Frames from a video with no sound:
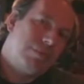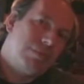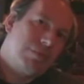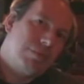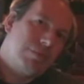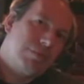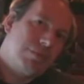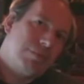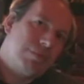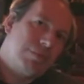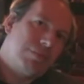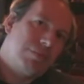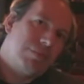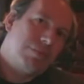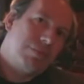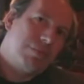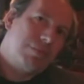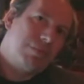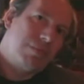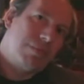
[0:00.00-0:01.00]
to start on
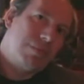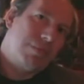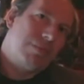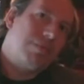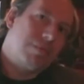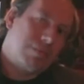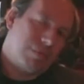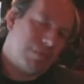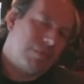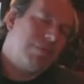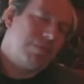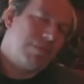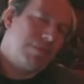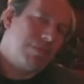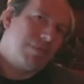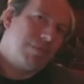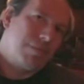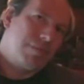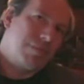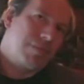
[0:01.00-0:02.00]
Inception. Have you
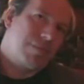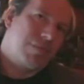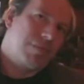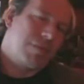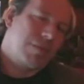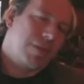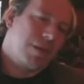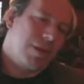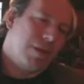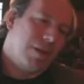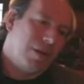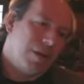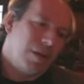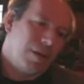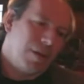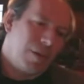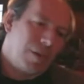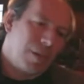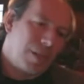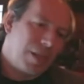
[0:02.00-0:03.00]
started, or you're starting
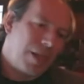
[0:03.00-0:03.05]
now?